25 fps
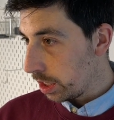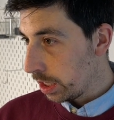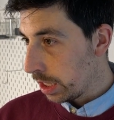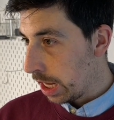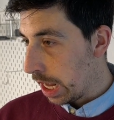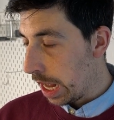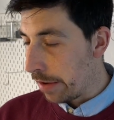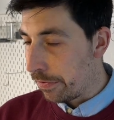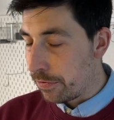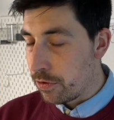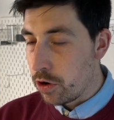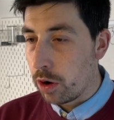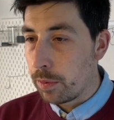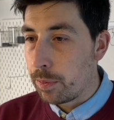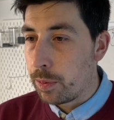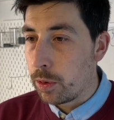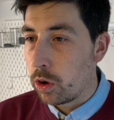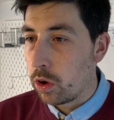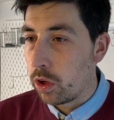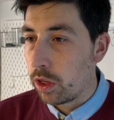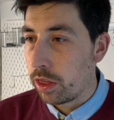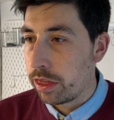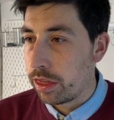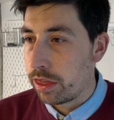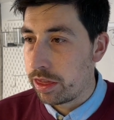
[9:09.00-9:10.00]

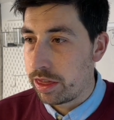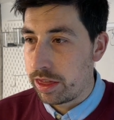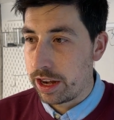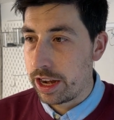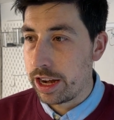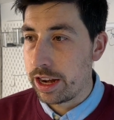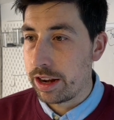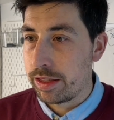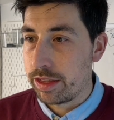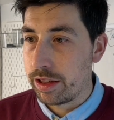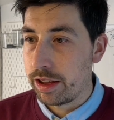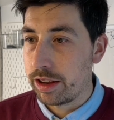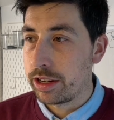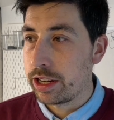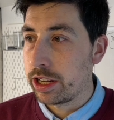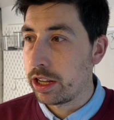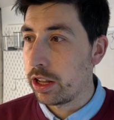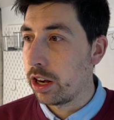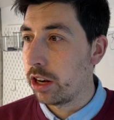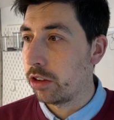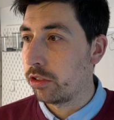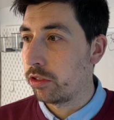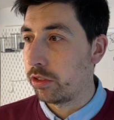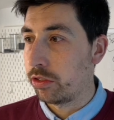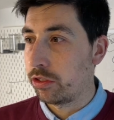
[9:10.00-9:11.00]
bought 30
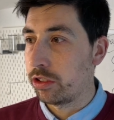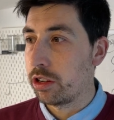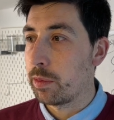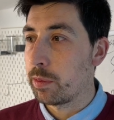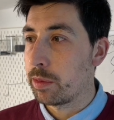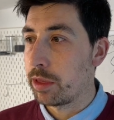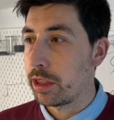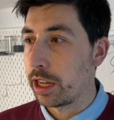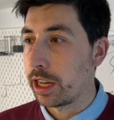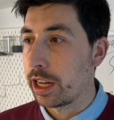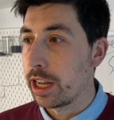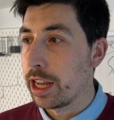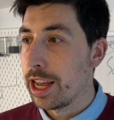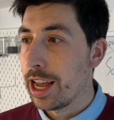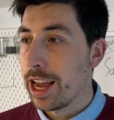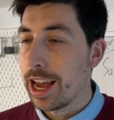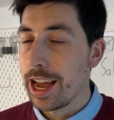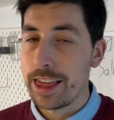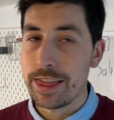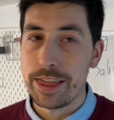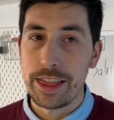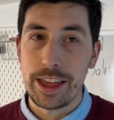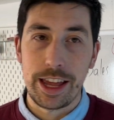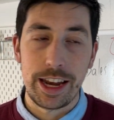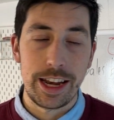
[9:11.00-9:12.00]
units or something,
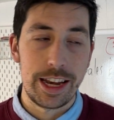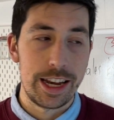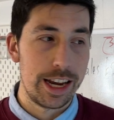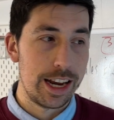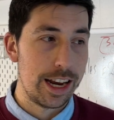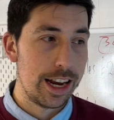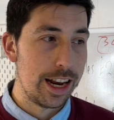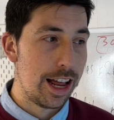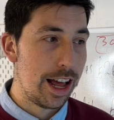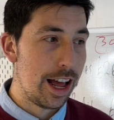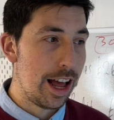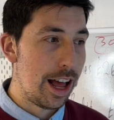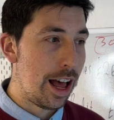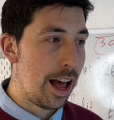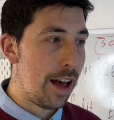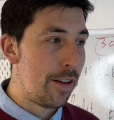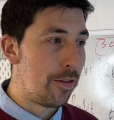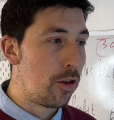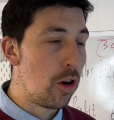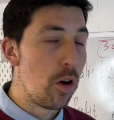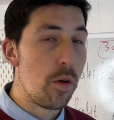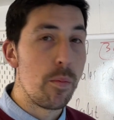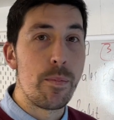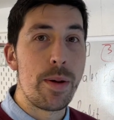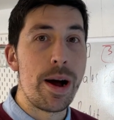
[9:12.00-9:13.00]
and then I've
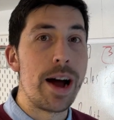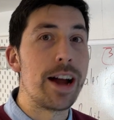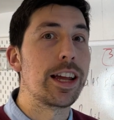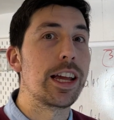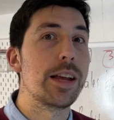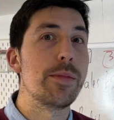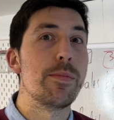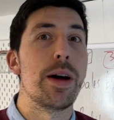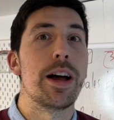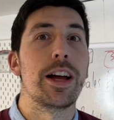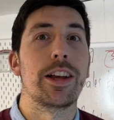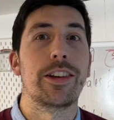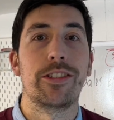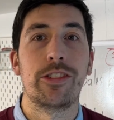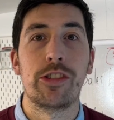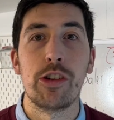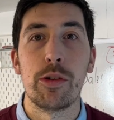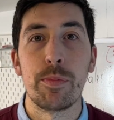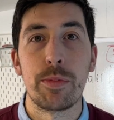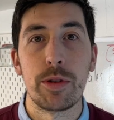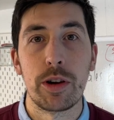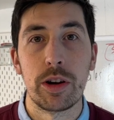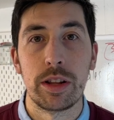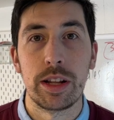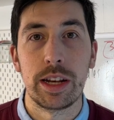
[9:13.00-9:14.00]
got Bag and Max
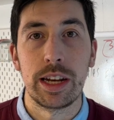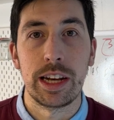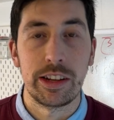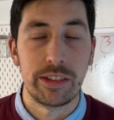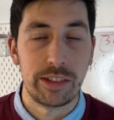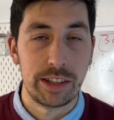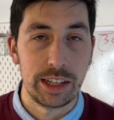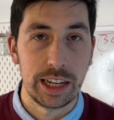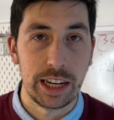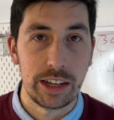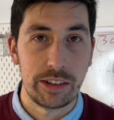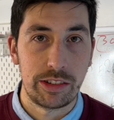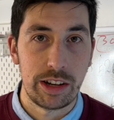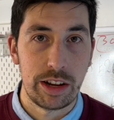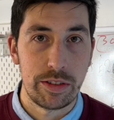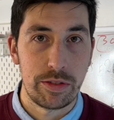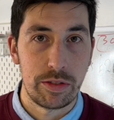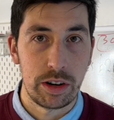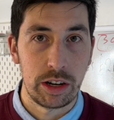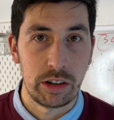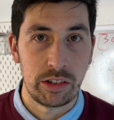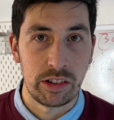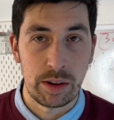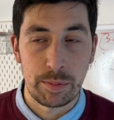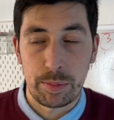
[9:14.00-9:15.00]
jumping on the listing, let's say, for
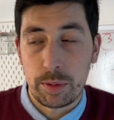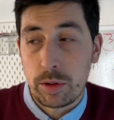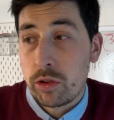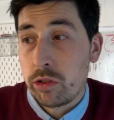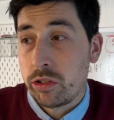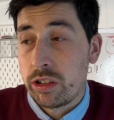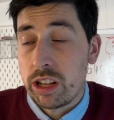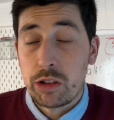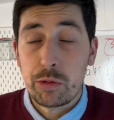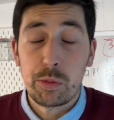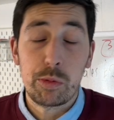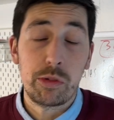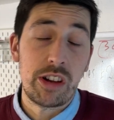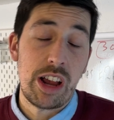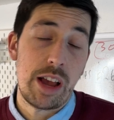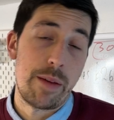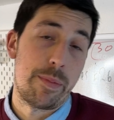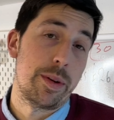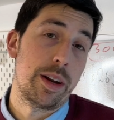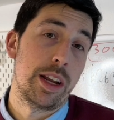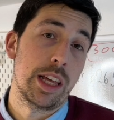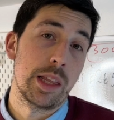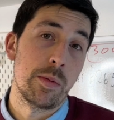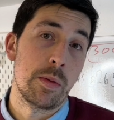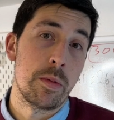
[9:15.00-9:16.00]
example, because that's what's
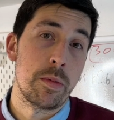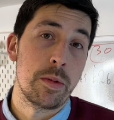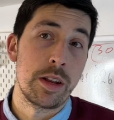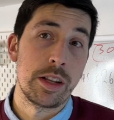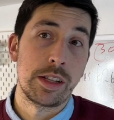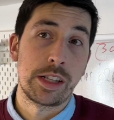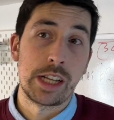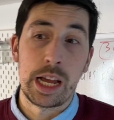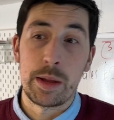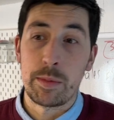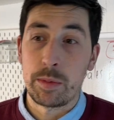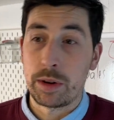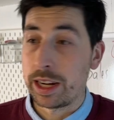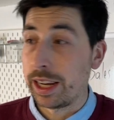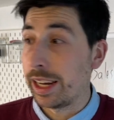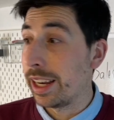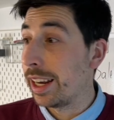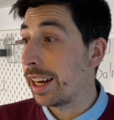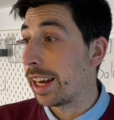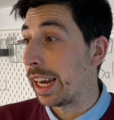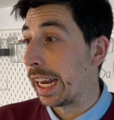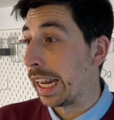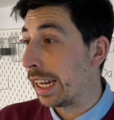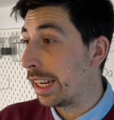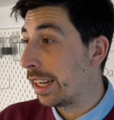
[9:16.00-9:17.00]
happening at the moment in time.
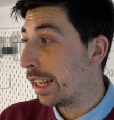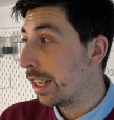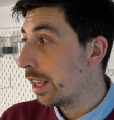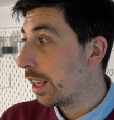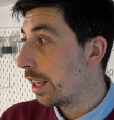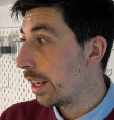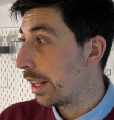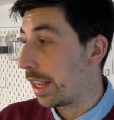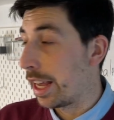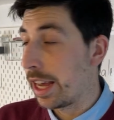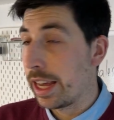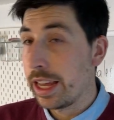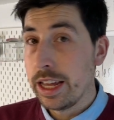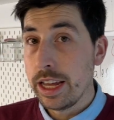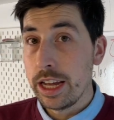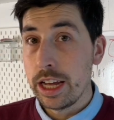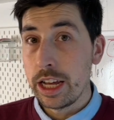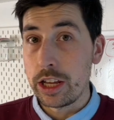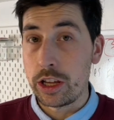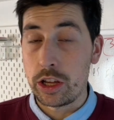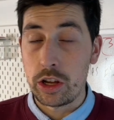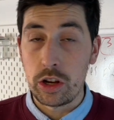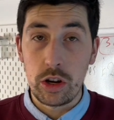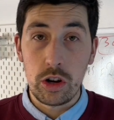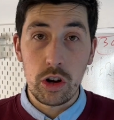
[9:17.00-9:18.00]
Clearly, yeah,
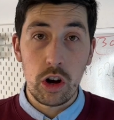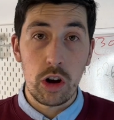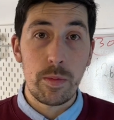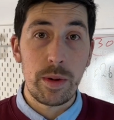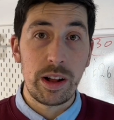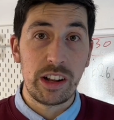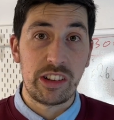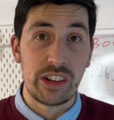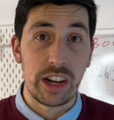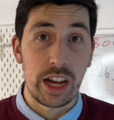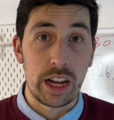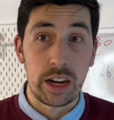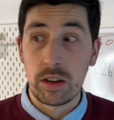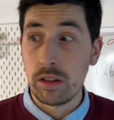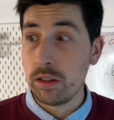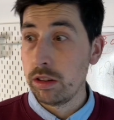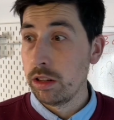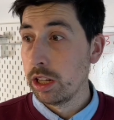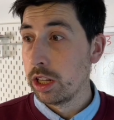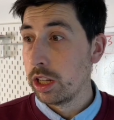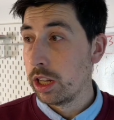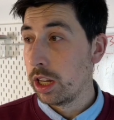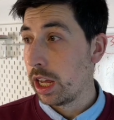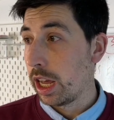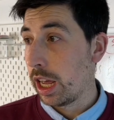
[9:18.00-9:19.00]
you know my channel,
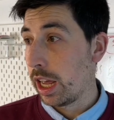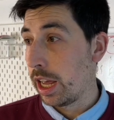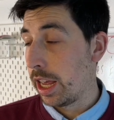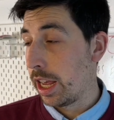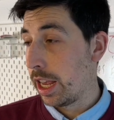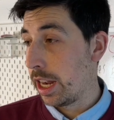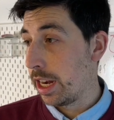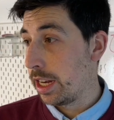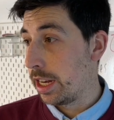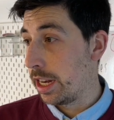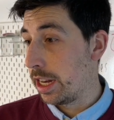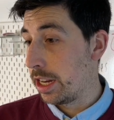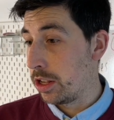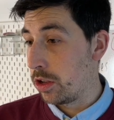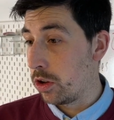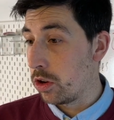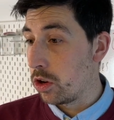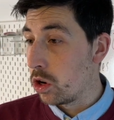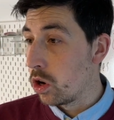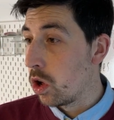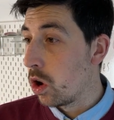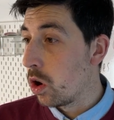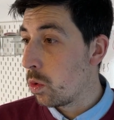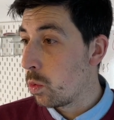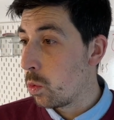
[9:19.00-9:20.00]
and you
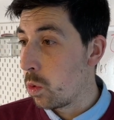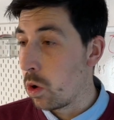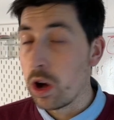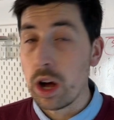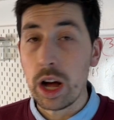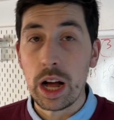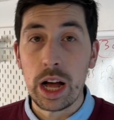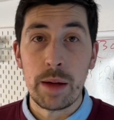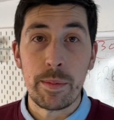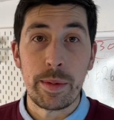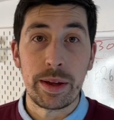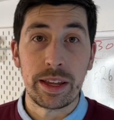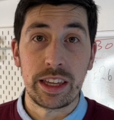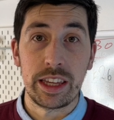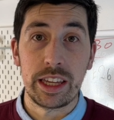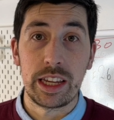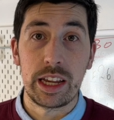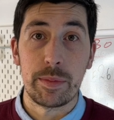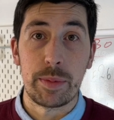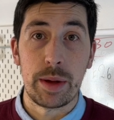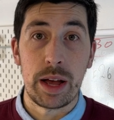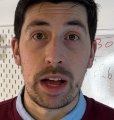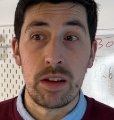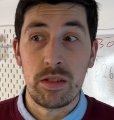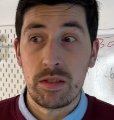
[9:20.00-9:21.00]
know what I'm a geek
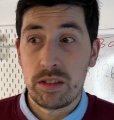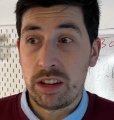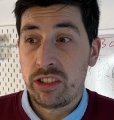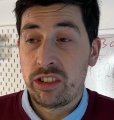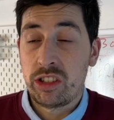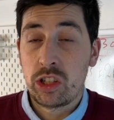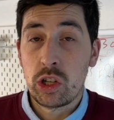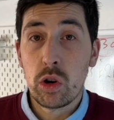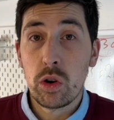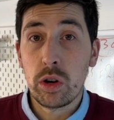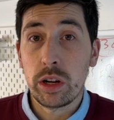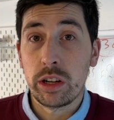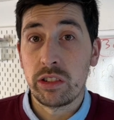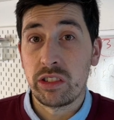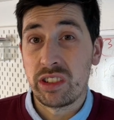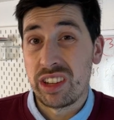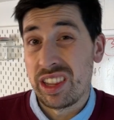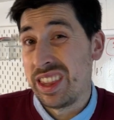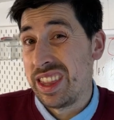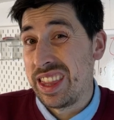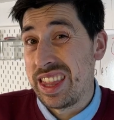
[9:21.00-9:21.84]
about. It's toys.